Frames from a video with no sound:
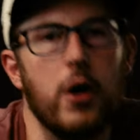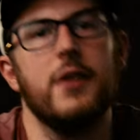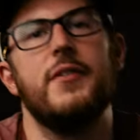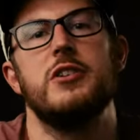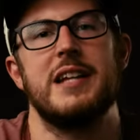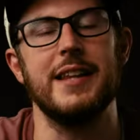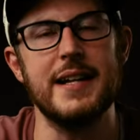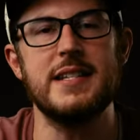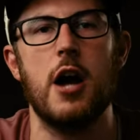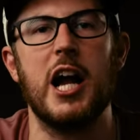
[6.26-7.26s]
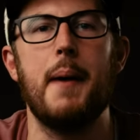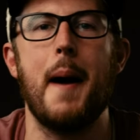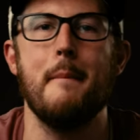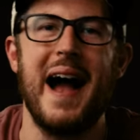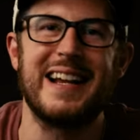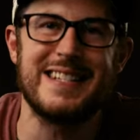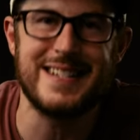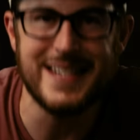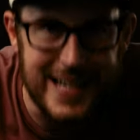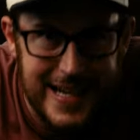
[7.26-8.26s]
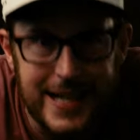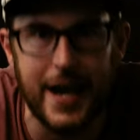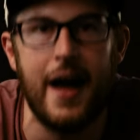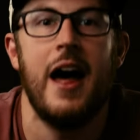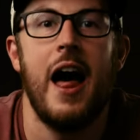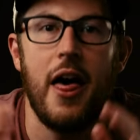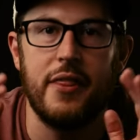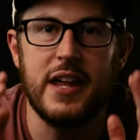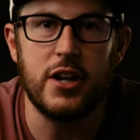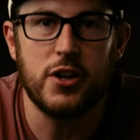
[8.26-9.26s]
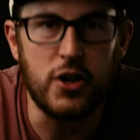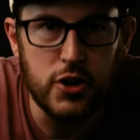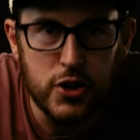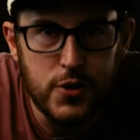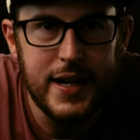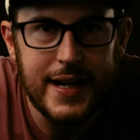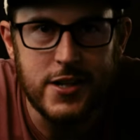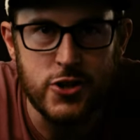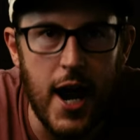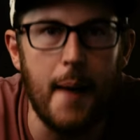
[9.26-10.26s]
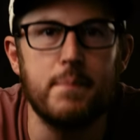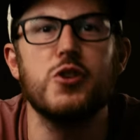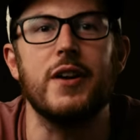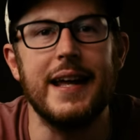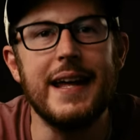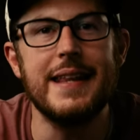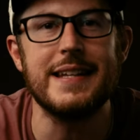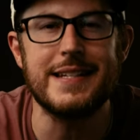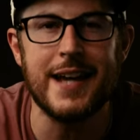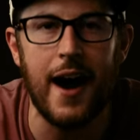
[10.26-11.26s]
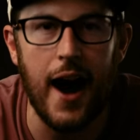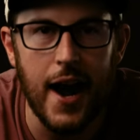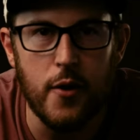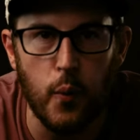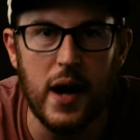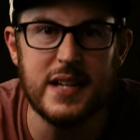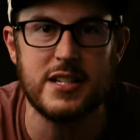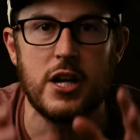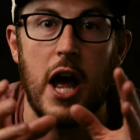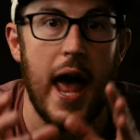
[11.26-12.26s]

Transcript: Horror Reviews, and let's talk about MaXXXine, the concluding chapter in the Ti West